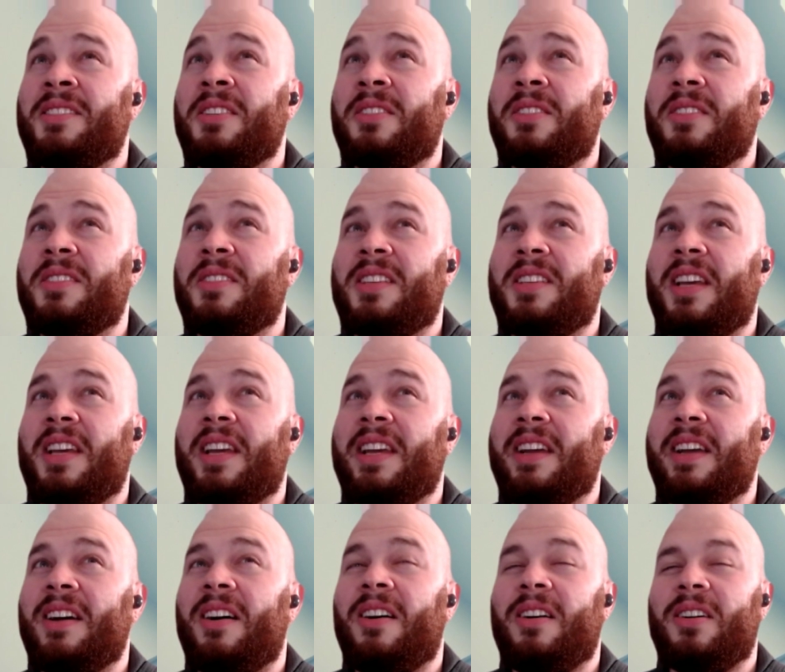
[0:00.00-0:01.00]
you could
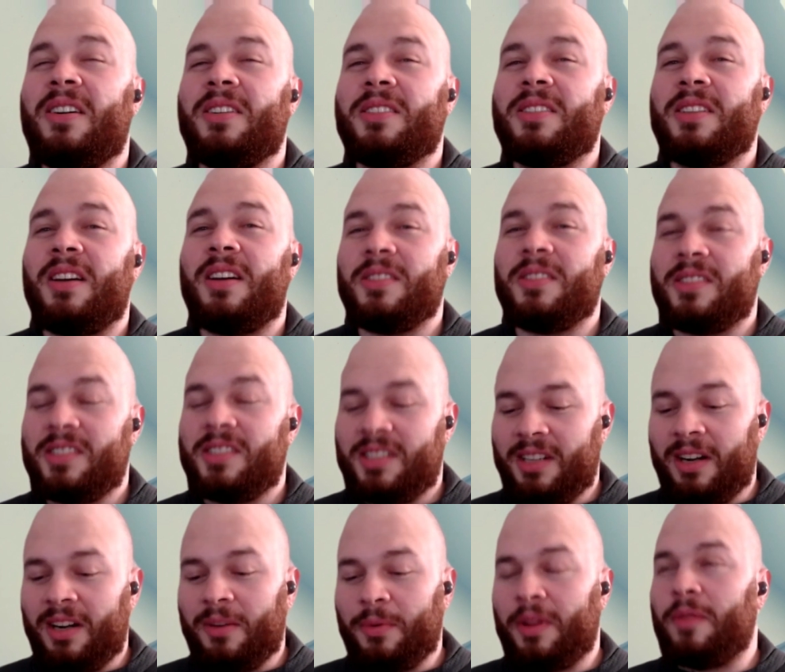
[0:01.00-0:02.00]
say I'll, I'll
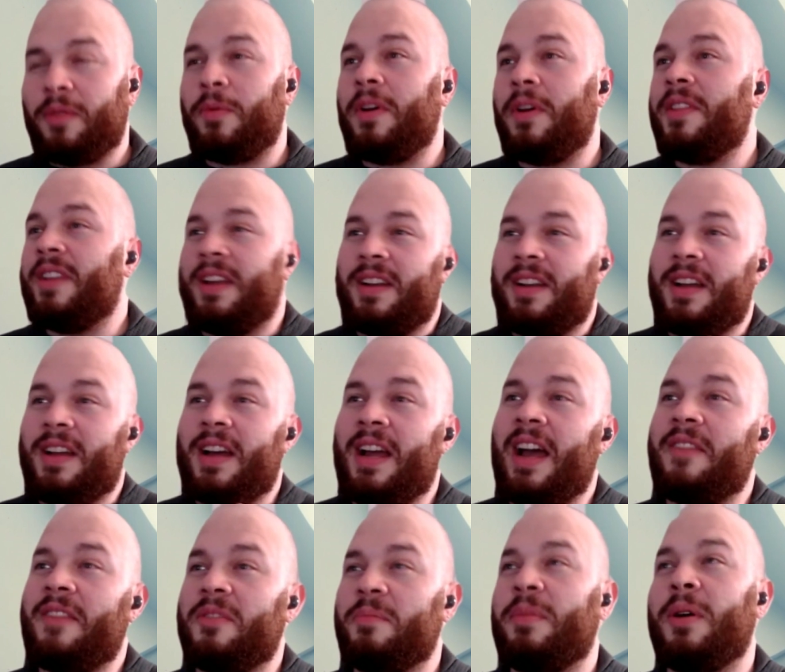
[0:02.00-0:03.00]
start with one that I
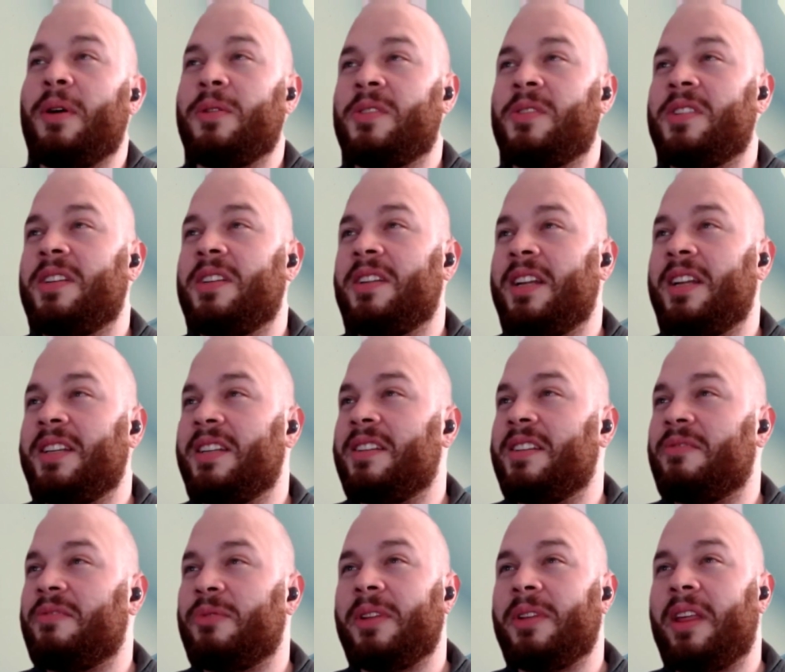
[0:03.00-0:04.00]
haven't posted. I
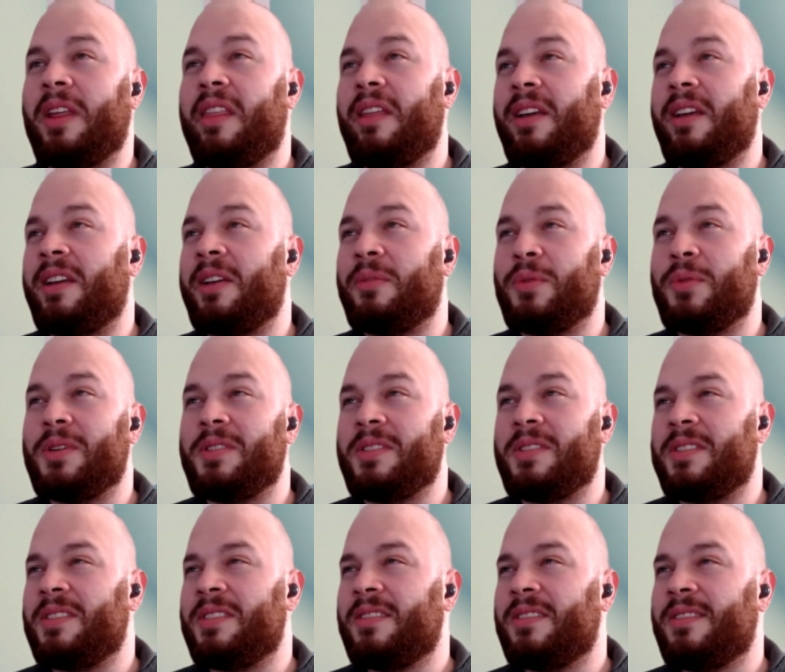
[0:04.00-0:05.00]
didn't really think it
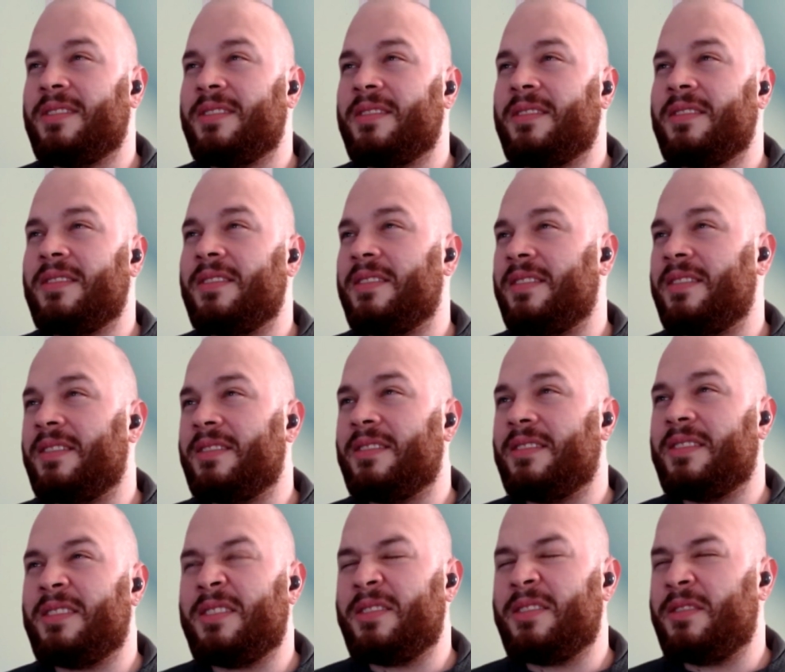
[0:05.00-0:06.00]
was
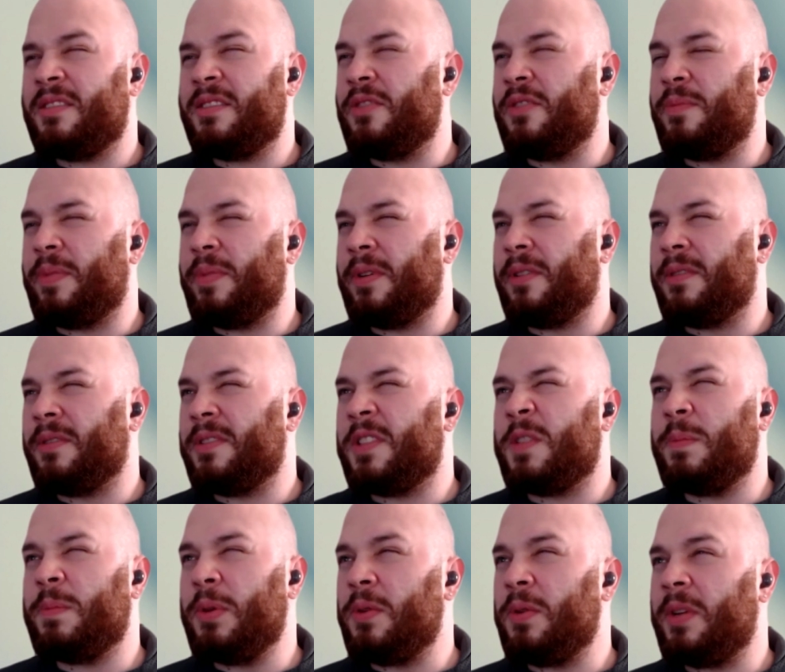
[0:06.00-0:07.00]
super
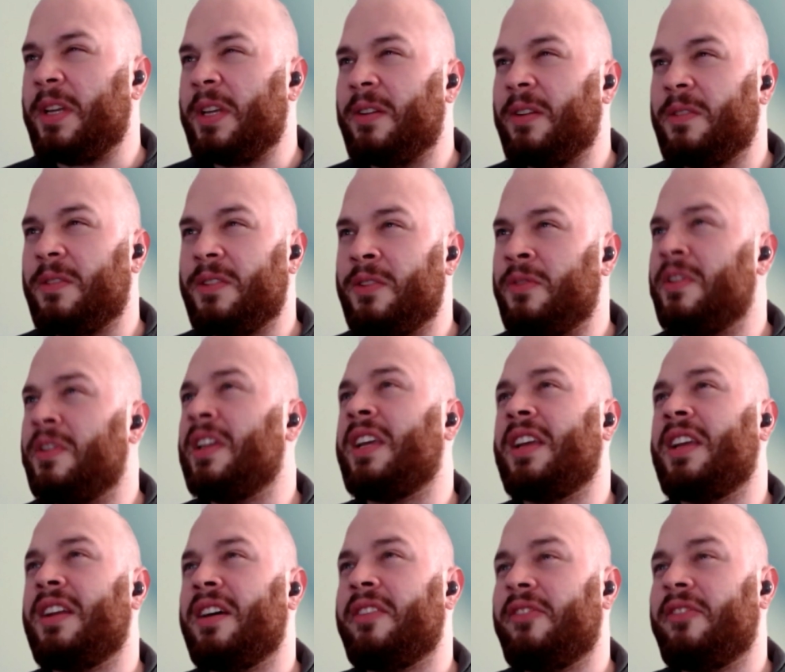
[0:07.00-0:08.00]
spooky or unique
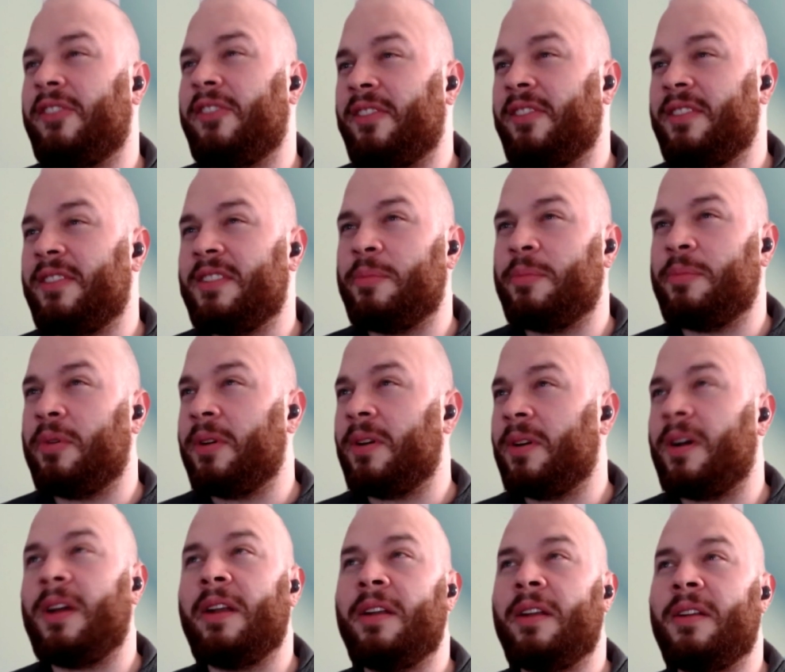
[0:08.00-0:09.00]
enough to put
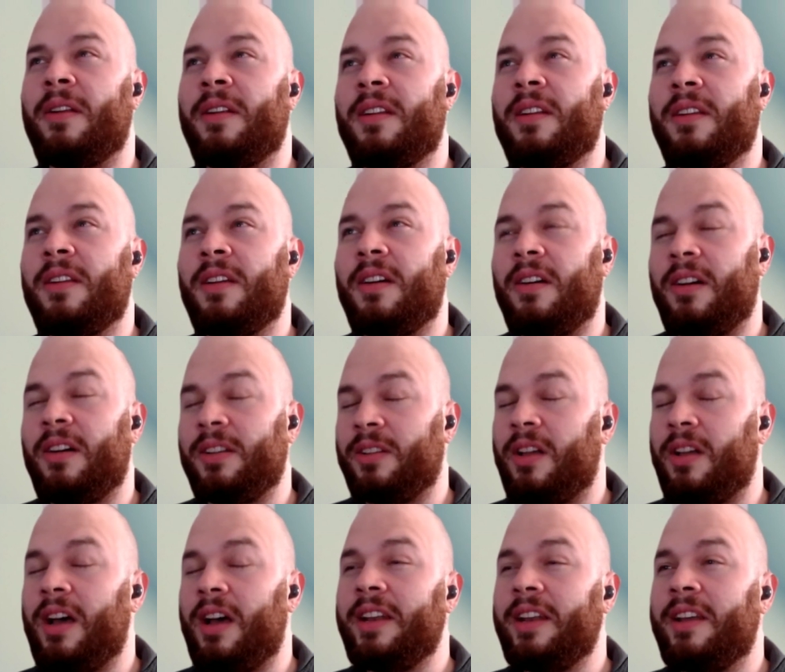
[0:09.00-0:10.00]
on
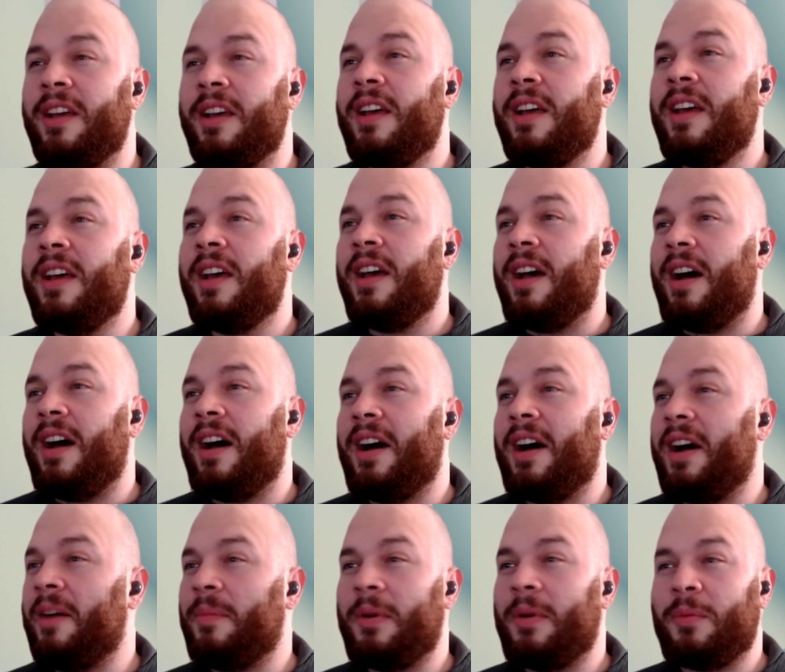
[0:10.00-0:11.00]
online. Okay.
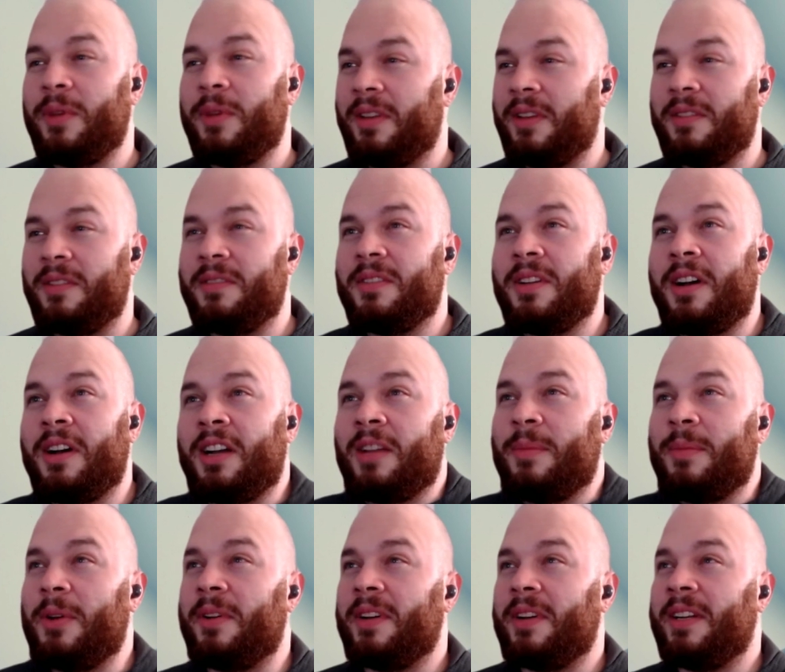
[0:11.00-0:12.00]
Uh, but we can talk
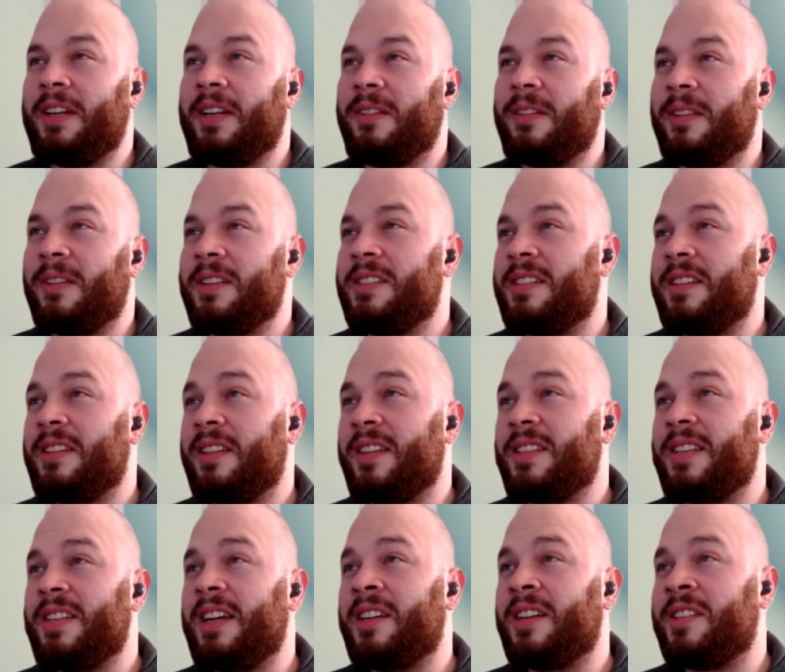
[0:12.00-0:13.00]
about it here. This,
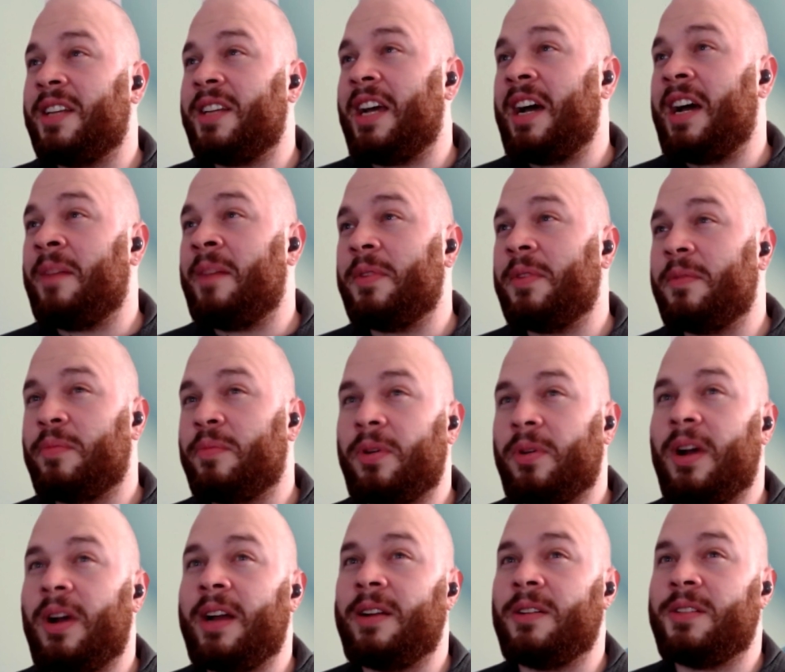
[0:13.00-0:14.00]
this actually happened
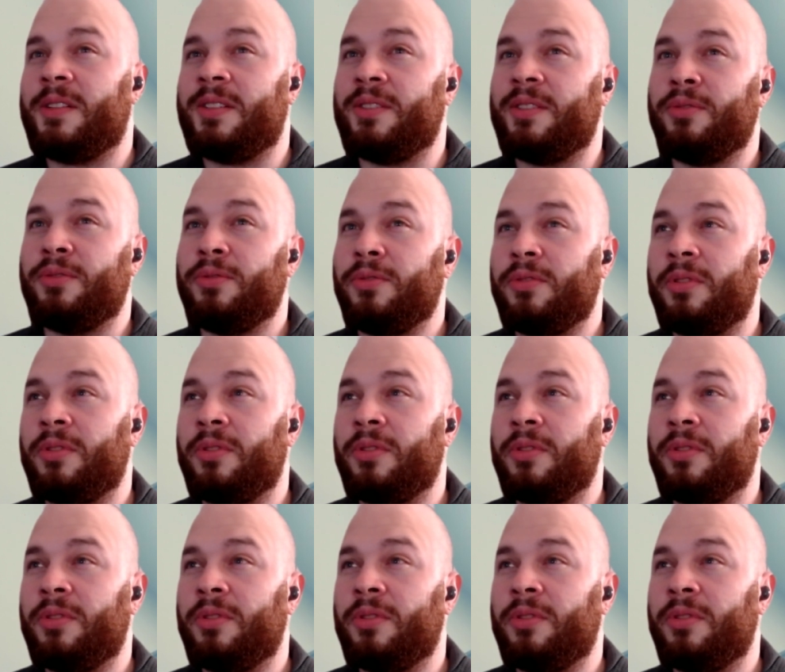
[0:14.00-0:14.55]
prior to